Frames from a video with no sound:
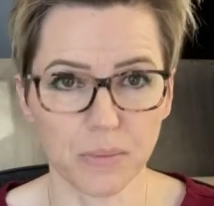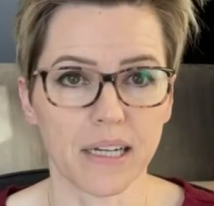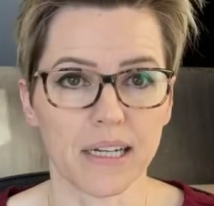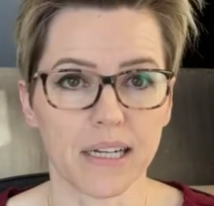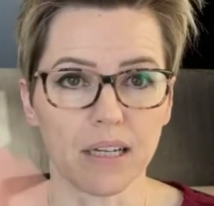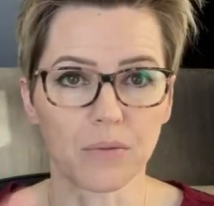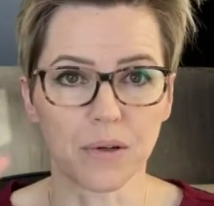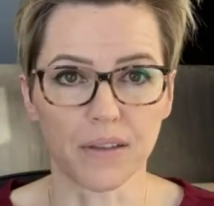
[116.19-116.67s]

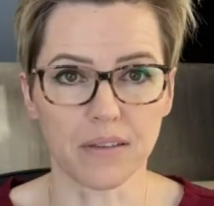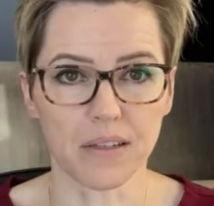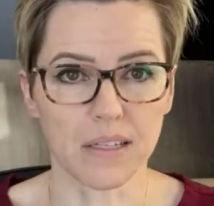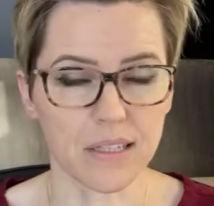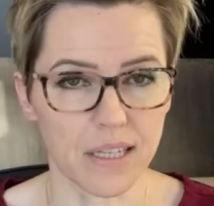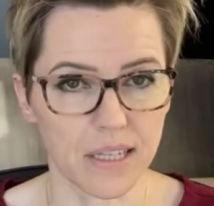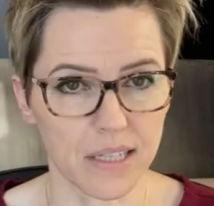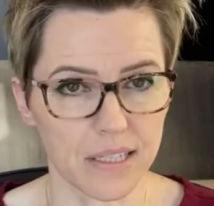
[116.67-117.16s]
That's not an
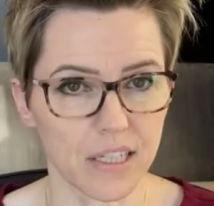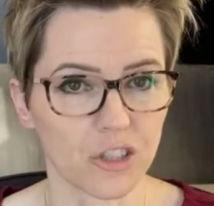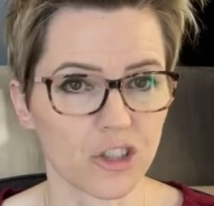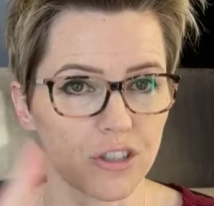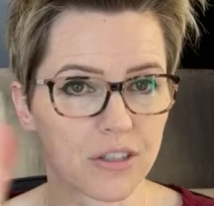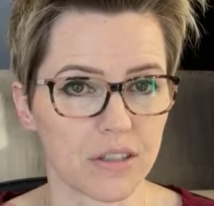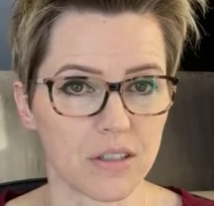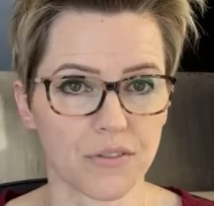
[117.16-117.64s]
offer.
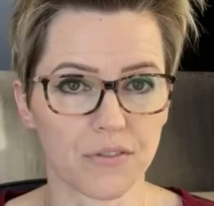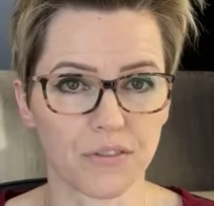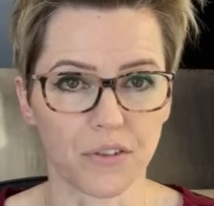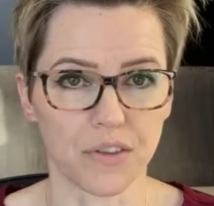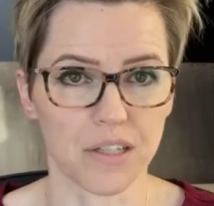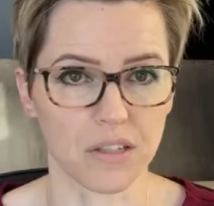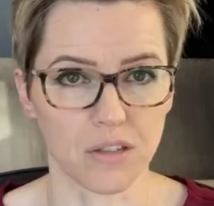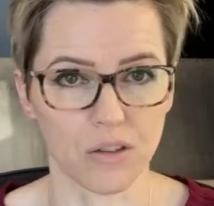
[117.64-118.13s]

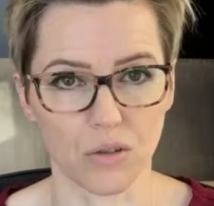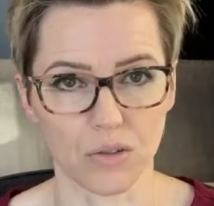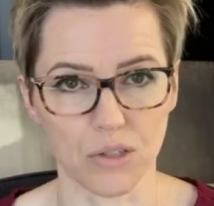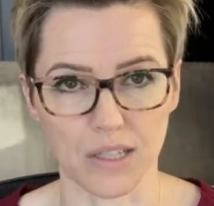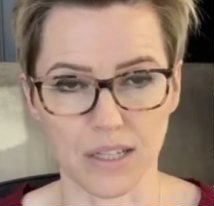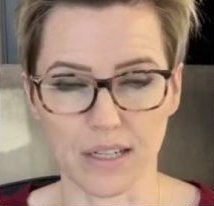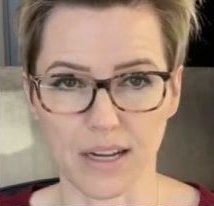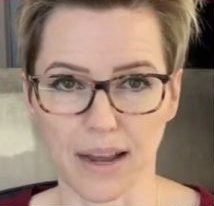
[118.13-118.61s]

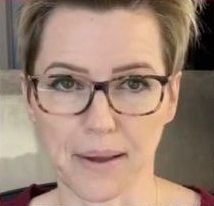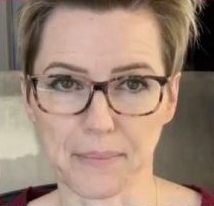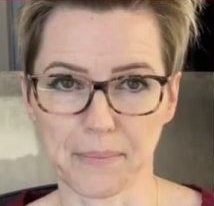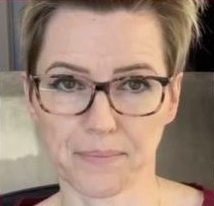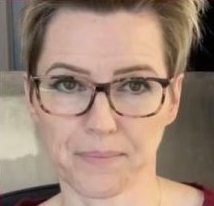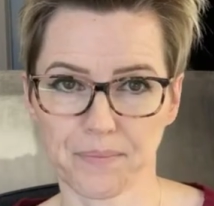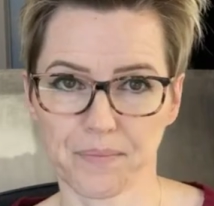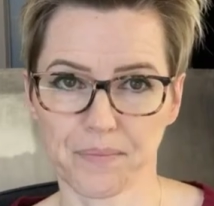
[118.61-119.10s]
That
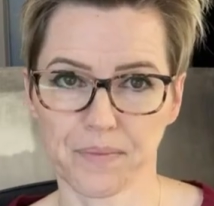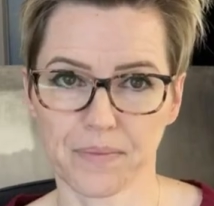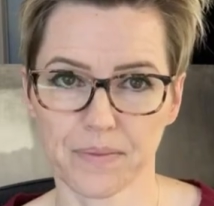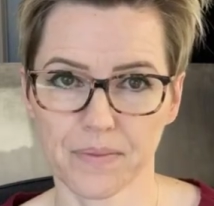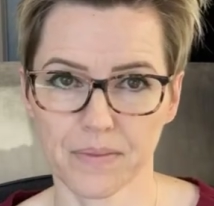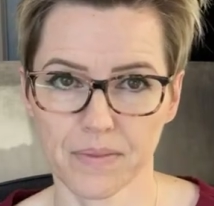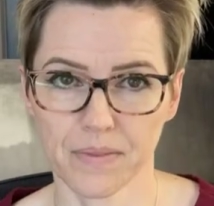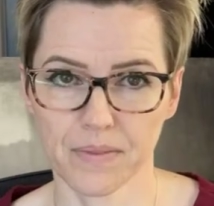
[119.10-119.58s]
is
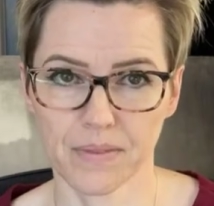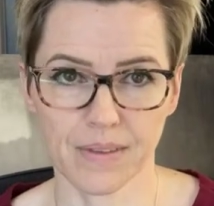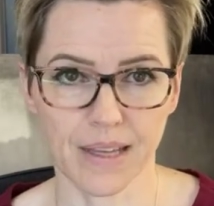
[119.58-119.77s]
talking.